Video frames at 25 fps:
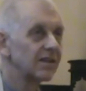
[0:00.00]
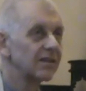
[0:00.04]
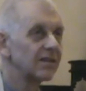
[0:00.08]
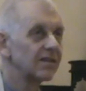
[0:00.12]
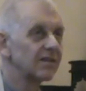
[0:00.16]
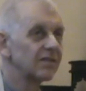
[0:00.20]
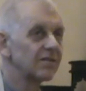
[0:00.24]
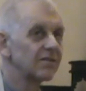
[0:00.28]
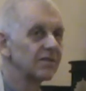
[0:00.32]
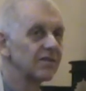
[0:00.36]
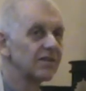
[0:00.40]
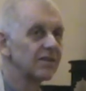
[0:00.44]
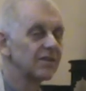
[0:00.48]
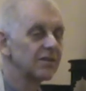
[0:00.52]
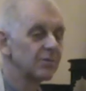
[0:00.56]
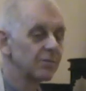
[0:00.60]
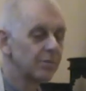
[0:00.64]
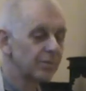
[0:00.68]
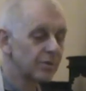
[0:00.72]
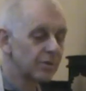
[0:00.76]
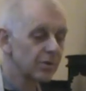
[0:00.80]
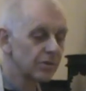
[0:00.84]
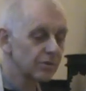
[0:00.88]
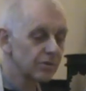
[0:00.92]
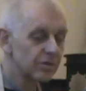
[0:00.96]
in a
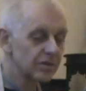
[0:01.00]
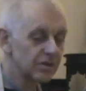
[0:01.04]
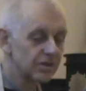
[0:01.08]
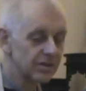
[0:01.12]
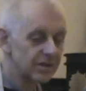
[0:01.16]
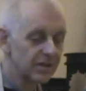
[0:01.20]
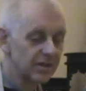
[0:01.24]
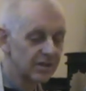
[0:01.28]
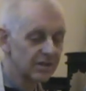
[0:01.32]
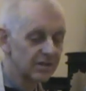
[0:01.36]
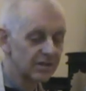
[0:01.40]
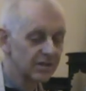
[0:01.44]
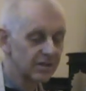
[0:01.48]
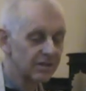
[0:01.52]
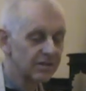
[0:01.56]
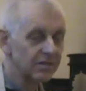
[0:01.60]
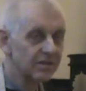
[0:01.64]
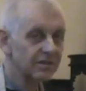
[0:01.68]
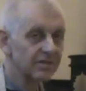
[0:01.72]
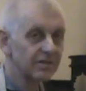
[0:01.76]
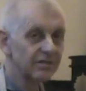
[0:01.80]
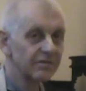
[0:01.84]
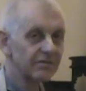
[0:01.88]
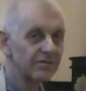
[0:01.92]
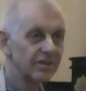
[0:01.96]
process
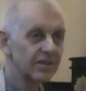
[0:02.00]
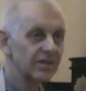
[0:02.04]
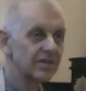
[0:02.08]
for